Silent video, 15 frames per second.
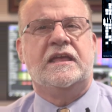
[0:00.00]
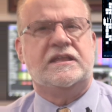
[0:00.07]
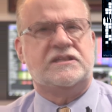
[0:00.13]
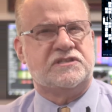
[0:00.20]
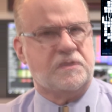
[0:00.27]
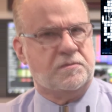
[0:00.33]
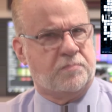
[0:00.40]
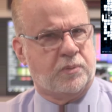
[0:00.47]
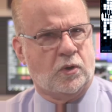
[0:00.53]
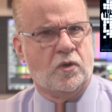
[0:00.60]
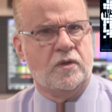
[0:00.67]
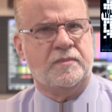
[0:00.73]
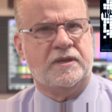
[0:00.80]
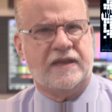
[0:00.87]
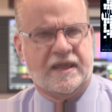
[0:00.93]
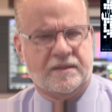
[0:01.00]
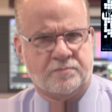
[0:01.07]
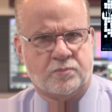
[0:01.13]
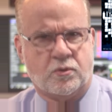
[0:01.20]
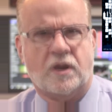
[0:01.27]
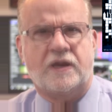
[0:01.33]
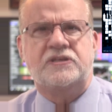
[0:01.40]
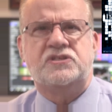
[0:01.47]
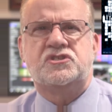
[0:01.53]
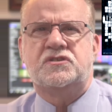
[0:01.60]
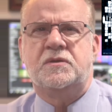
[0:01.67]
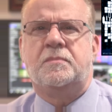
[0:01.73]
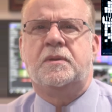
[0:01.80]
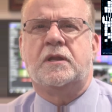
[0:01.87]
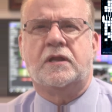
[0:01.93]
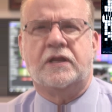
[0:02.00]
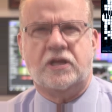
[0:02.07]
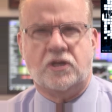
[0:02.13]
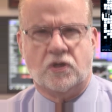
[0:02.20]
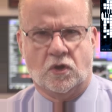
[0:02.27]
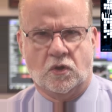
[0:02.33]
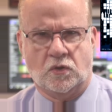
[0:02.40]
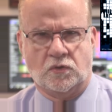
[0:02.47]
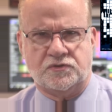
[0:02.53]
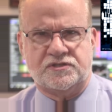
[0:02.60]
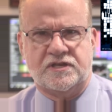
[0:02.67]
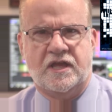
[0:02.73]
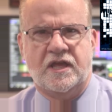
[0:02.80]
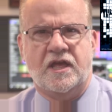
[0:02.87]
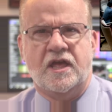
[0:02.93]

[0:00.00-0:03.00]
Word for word: its employment and price stability goals.